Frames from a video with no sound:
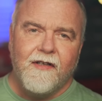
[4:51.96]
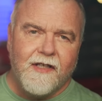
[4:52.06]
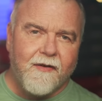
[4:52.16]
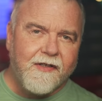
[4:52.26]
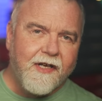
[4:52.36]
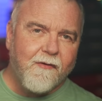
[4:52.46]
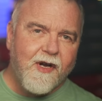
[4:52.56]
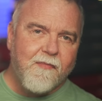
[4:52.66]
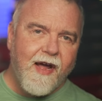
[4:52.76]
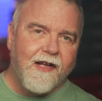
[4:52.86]
Now let's get
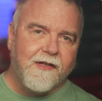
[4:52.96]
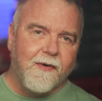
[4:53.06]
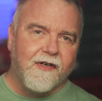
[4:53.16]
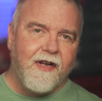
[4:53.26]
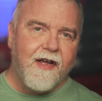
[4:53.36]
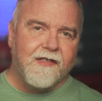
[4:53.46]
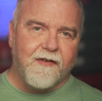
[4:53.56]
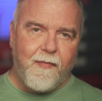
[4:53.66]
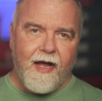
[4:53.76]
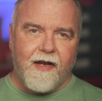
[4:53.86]
right back to our task
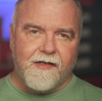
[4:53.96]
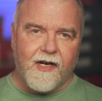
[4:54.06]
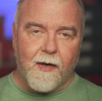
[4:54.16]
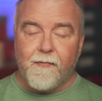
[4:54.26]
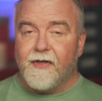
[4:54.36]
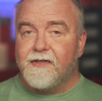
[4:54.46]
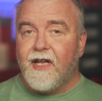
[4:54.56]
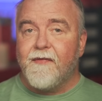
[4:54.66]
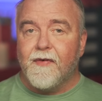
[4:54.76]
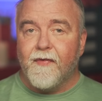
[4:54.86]
of packaging up this
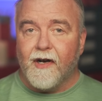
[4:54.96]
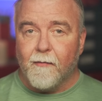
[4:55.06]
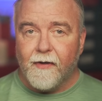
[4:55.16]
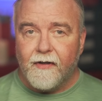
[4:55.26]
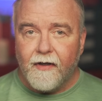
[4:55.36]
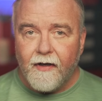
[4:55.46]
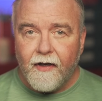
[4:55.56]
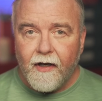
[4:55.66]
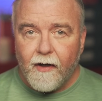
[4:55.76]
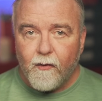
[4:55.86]
dev environment.
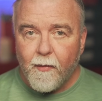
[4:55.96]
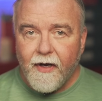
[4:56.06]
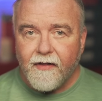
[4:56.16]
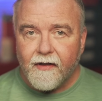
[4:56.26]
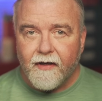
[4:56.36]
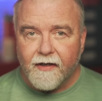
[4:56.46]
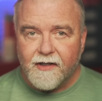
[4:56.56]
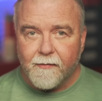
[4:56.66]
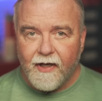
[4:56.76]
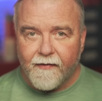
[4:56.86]
We'll make that
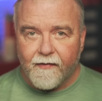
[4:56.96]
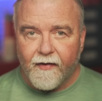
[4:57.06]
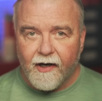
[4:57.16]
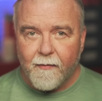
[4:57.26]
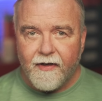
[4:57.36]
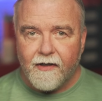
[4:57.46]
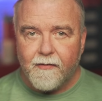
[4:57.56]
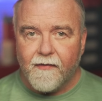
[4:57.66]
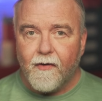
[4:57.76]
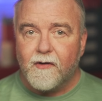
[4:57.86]
custom dev environment
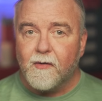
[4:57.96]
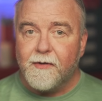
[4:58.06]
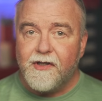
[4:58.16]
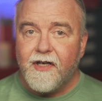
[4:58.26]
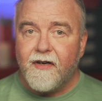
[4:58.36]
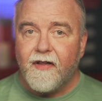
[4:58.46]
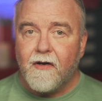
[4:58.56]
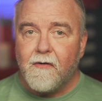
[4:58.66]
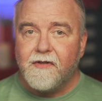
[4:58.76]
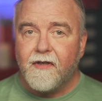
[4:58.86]
into a virtual machine and then
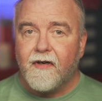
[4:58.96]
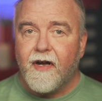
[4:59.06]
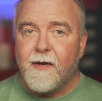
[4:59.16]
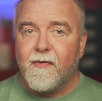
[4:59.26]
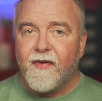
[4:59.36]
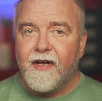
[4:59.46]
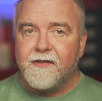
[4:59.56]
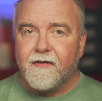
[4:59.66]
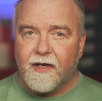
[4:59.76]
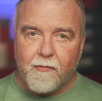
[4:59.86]
host it on a
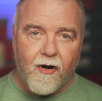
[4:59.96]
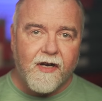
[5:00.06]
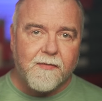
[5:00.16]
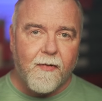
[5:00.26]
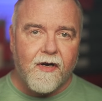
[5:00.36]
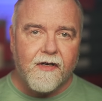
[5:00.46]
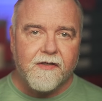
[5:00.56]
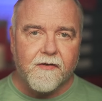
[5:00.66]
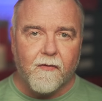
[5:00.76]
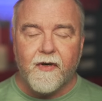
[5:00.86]
hypervisor like
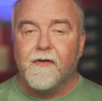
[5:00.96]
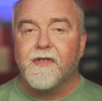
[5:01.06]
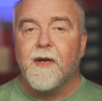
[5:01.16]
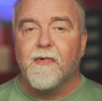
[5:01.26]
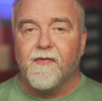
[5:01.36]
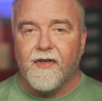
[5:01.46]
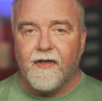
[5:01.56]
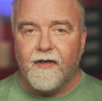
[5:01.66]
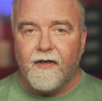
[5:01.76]
Proxmox or Windows Hyper-V.